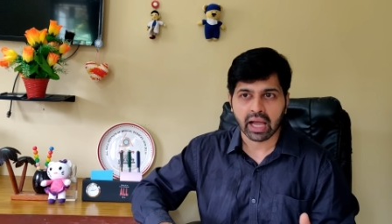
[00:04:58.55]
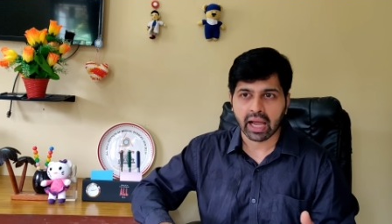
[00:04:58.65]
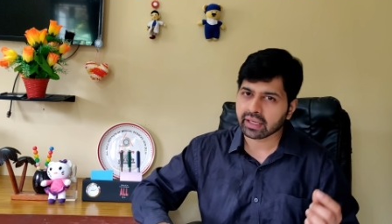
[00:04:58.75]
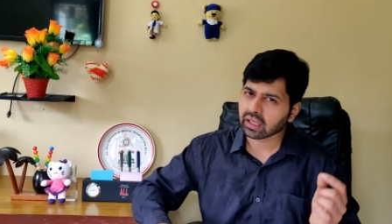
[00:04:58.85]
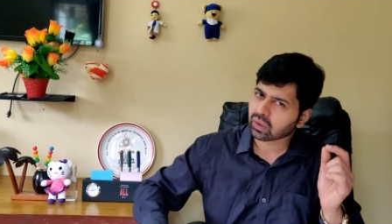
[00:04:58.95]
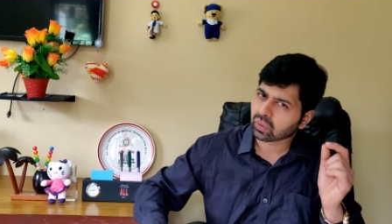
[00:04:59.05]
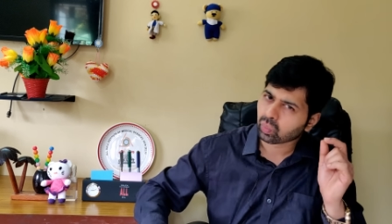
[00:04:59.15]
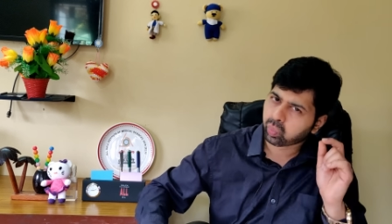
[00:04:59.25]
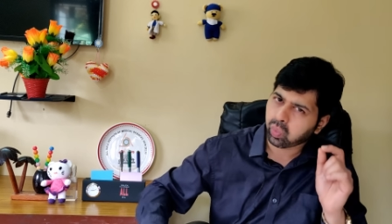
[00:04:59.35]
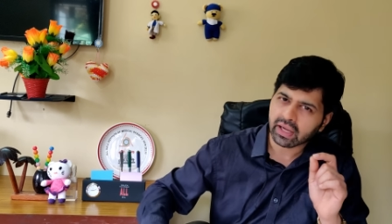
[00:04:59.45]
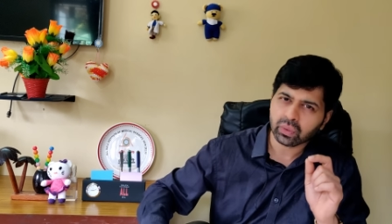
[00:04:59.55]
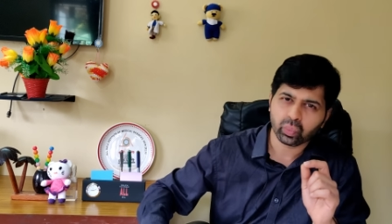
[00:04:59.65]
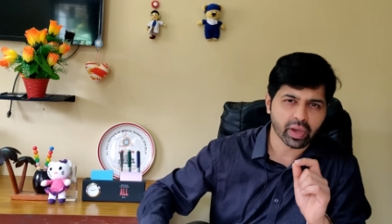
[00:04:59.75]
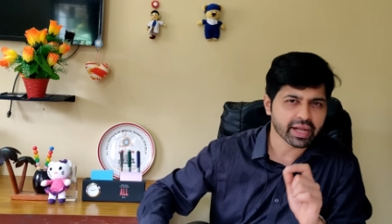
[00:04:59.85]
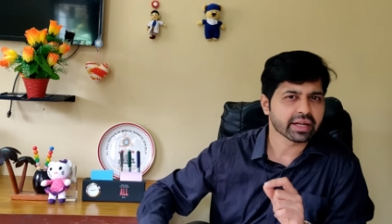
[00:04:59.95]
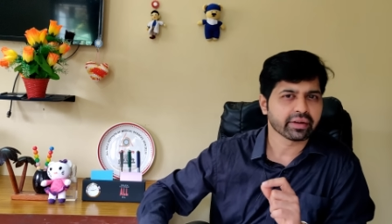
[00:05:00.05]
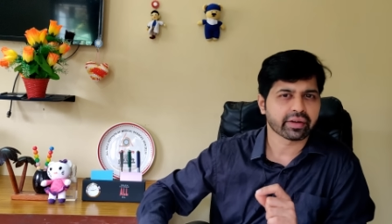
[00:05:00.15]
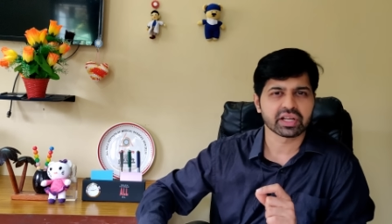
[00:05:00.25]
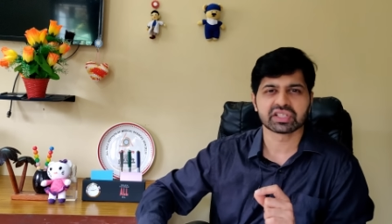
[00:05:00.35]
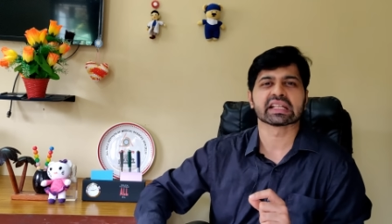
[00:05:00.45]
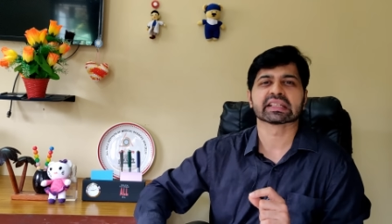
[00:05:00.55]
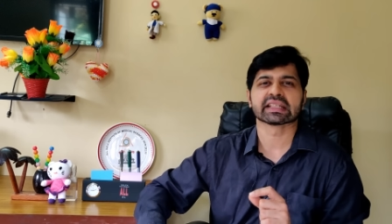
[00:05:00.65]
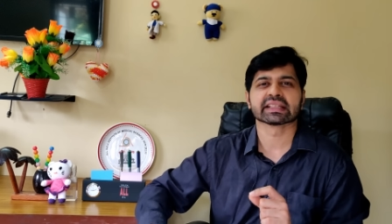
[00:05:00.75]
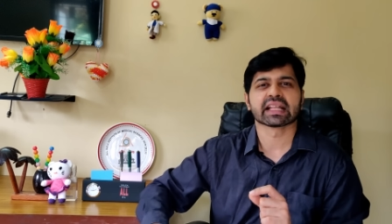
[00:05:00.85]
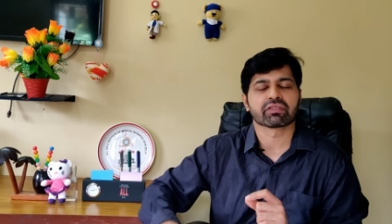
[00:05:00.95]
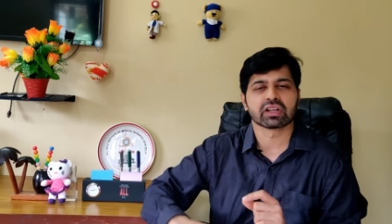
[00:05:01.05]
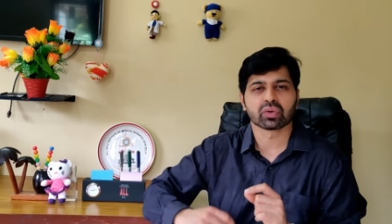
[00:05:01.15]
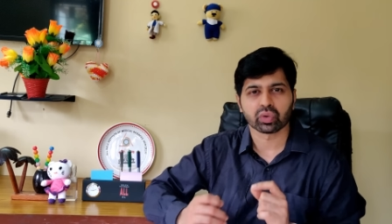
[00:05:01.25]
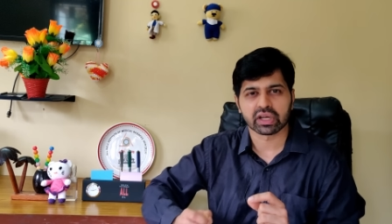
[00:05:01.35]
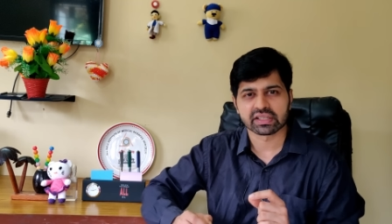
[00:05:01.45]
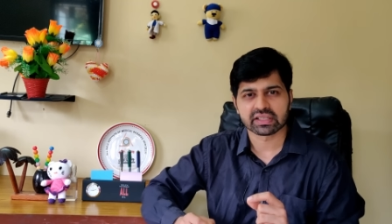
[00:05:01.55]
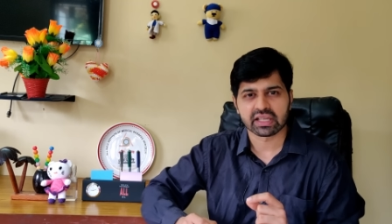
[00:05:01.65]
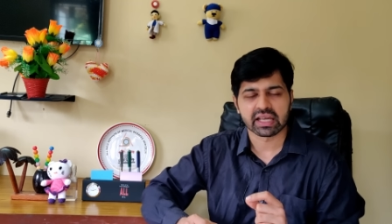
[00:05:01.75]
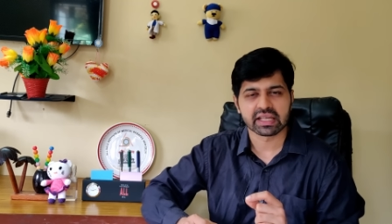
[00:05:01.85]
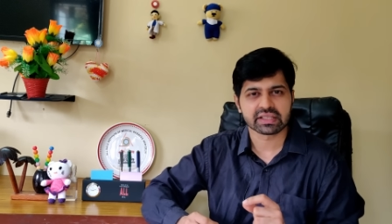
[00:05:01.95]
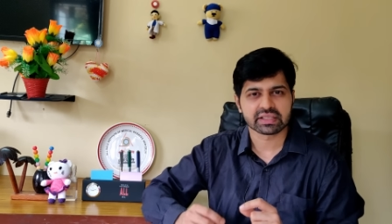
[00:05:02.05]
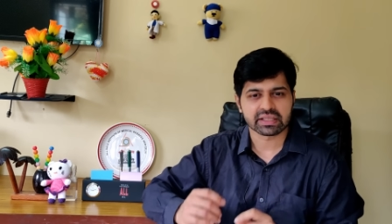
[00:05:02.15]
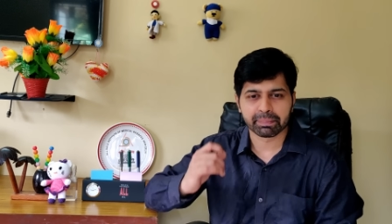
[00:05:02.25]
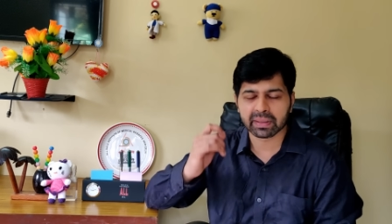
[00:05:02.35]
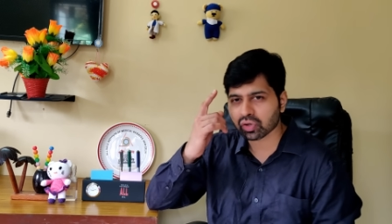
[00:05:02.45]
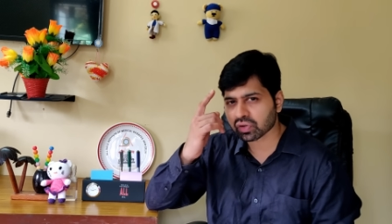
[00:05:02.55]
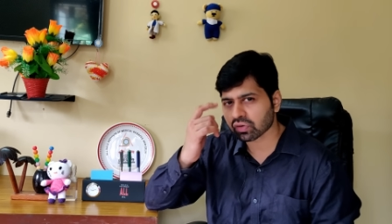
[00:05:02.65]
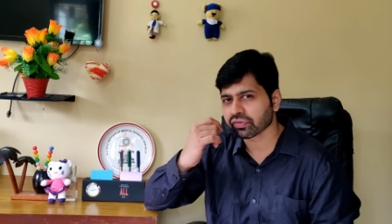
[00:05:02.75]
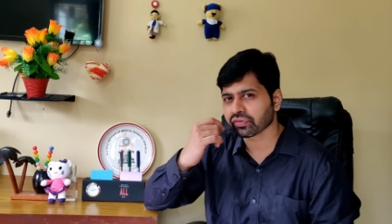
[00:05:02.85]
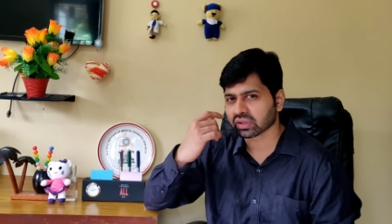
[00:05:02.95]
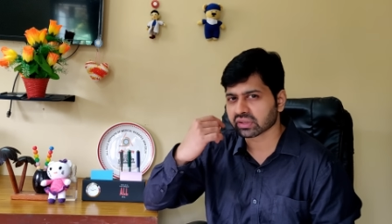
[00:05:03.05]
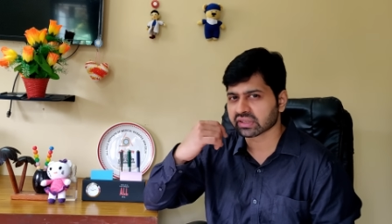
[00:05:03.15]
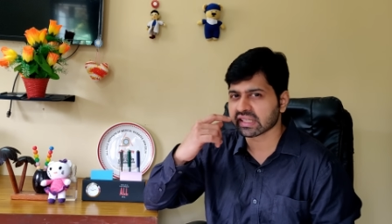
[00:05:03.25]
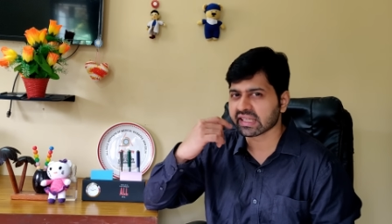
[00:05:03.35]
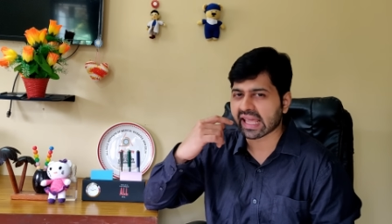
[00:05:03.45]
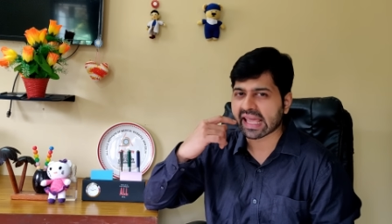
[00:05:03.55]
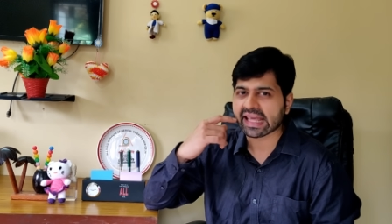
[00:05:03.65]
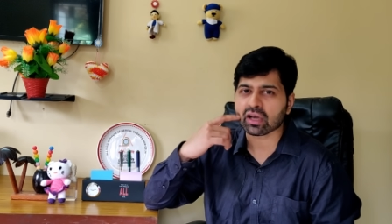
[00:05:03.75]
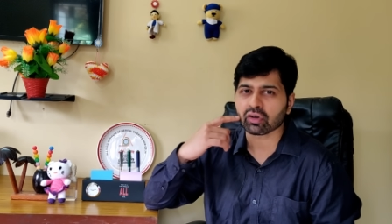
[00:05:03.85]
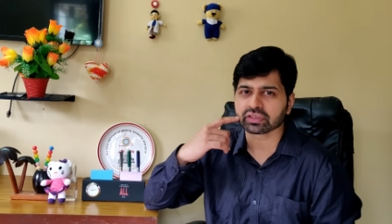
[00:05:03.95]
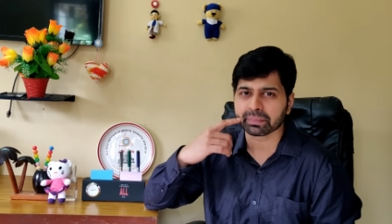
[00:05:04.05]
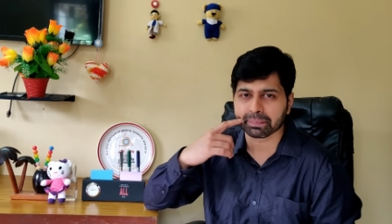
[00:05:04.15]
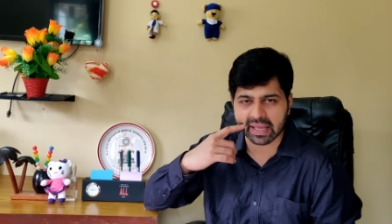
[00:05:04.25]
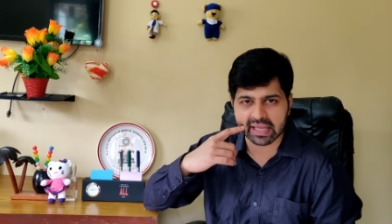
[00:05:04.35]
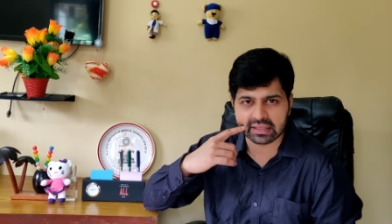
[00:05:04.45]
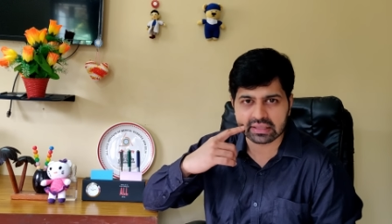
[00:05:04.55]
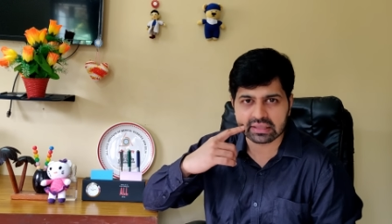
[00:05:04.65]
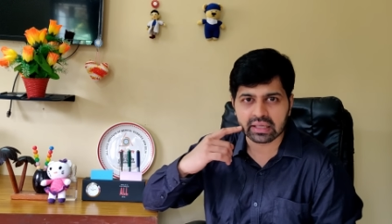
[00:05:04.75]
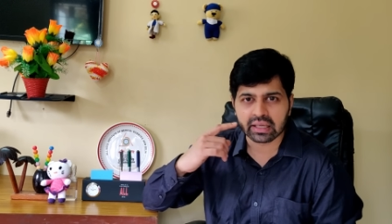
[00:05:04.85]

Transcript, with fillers: And one very interesting thing that we notice is because of the area of the pain,